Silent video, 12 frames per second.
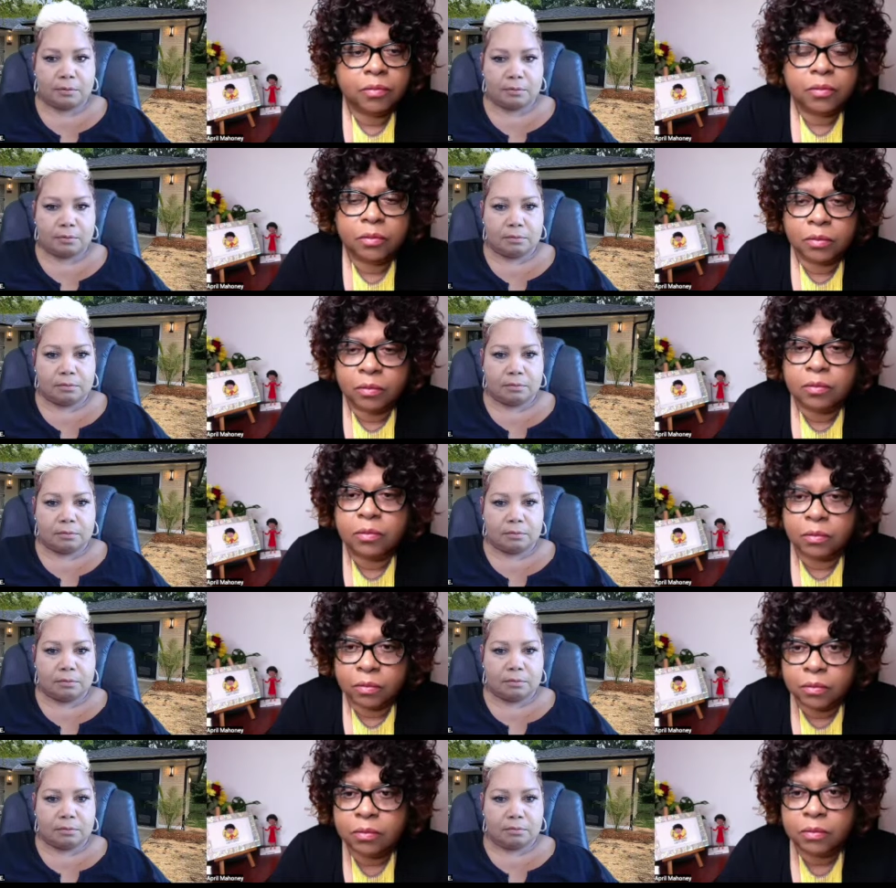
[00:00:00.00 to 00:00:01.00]
Speaker 1: Mm-hmm,
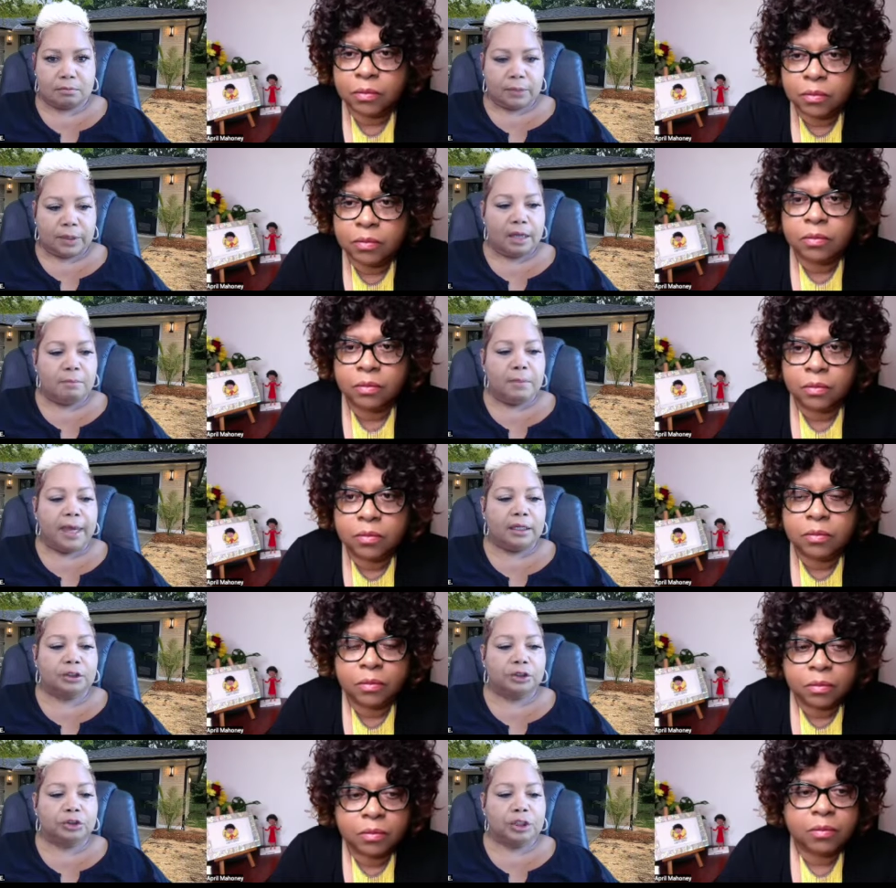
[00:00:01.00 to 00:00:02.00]
mm-hmm, mm-hmm. Making sure
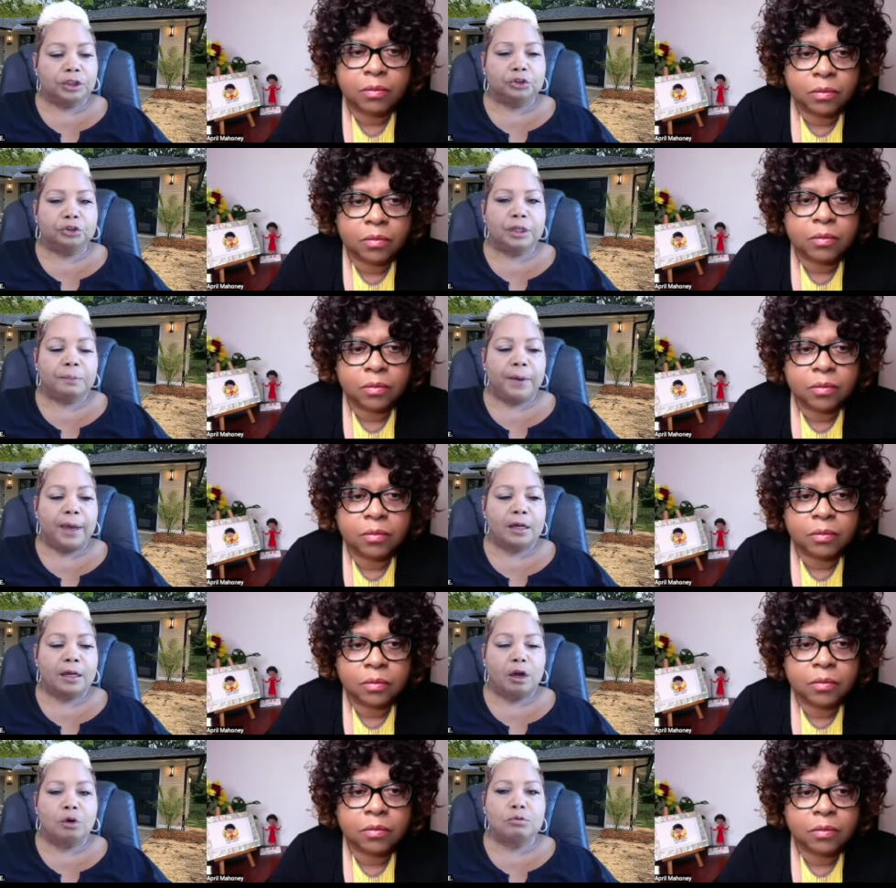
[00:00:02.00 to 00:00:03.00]
that you get paid
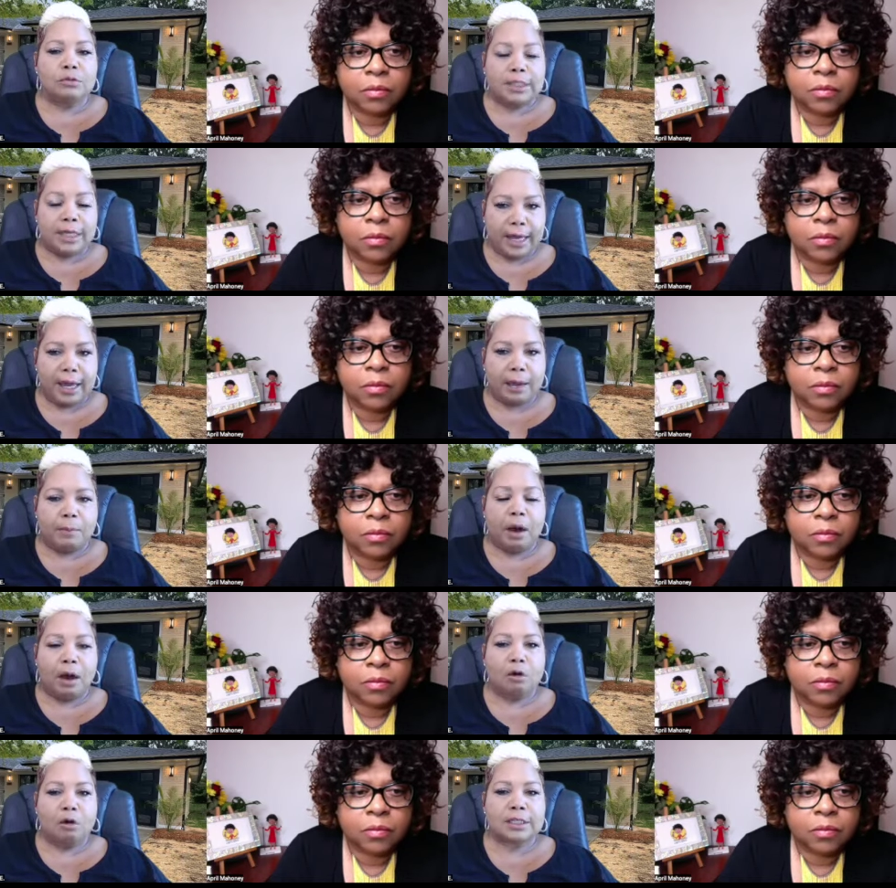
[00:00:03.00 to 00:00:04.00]
on time all
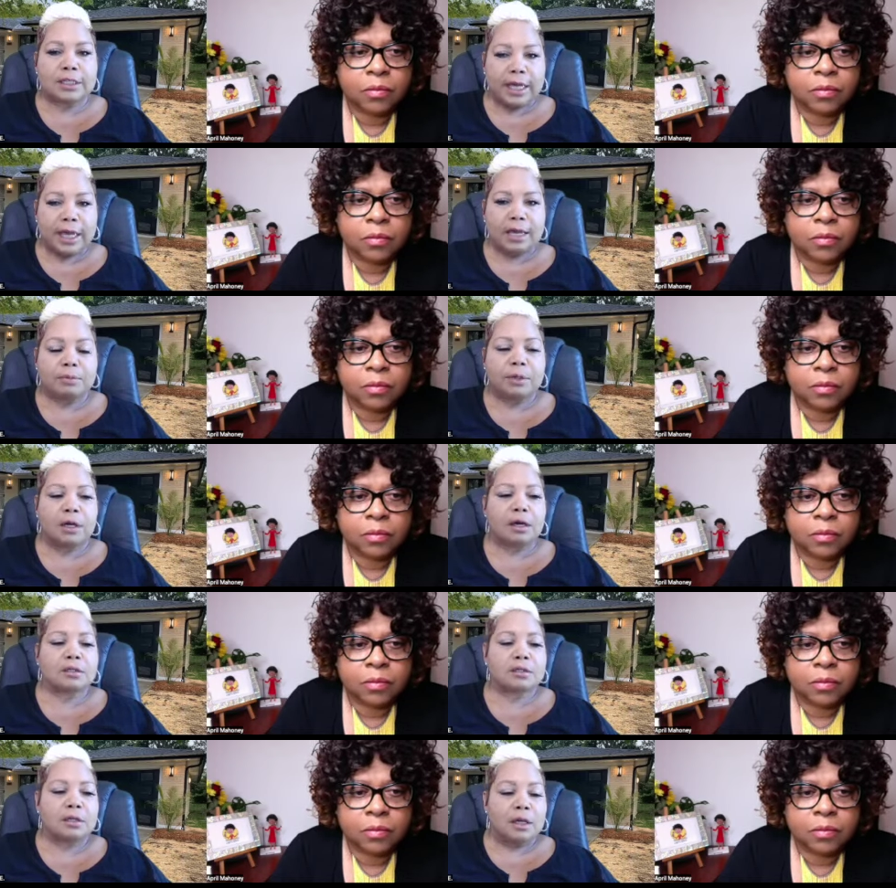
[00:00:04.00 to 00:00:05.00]
the time, because
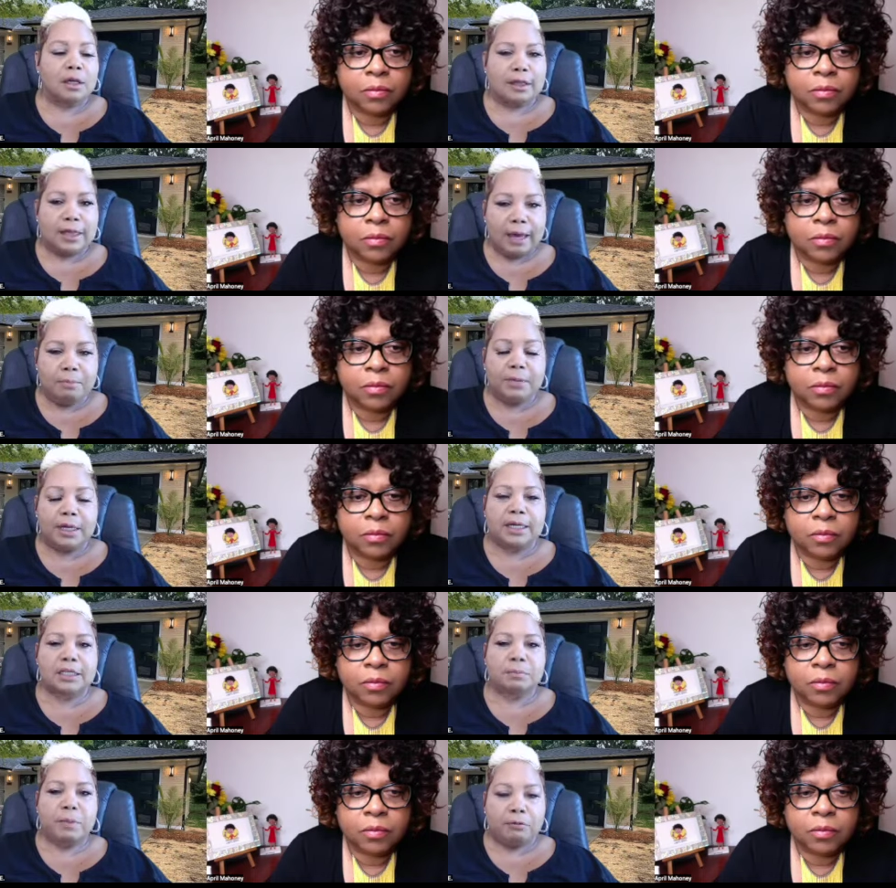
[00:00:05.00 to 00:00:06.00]
that money is
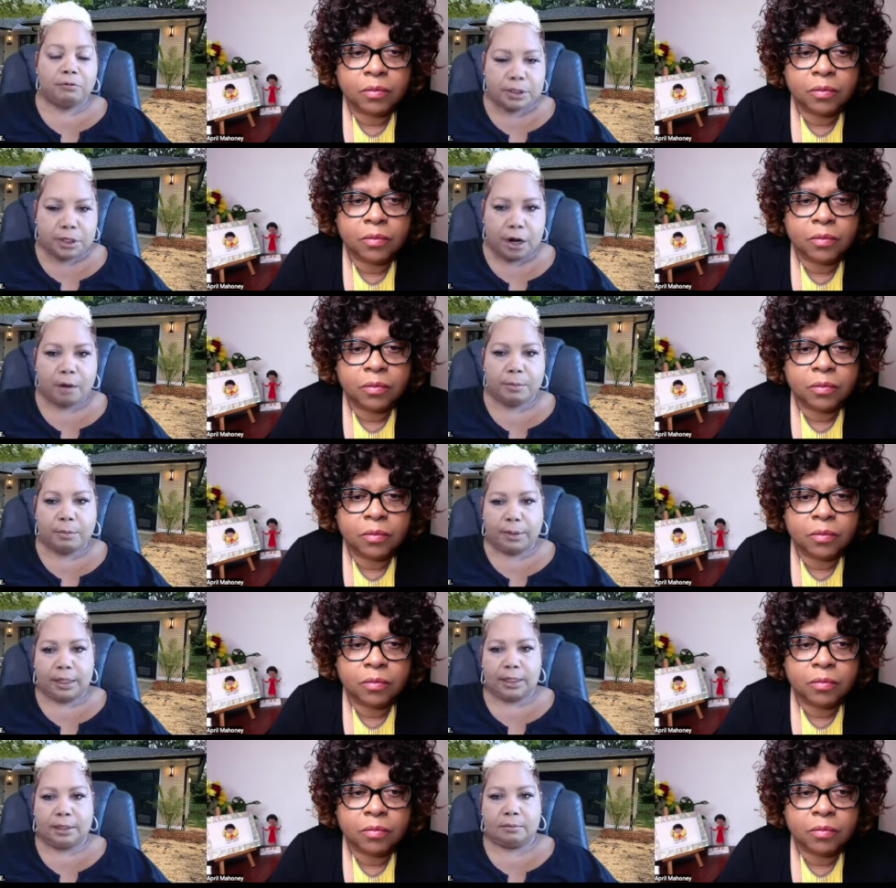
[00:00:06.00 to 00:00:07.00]
my retirement money.